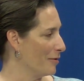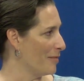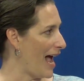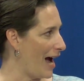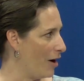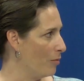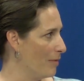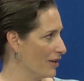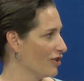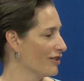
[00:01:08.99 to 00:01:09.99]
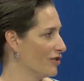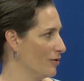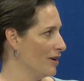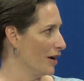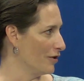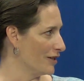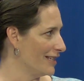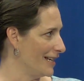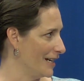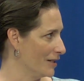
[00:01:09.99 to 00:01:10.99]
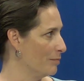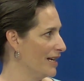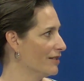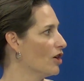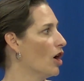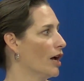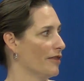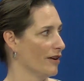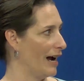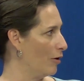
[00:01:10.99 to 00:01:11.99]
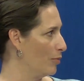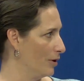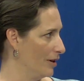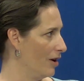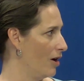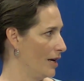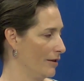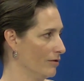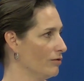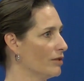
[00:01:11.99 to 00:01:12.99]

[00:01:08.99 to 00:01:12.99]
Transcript: how much a student understands based on their output on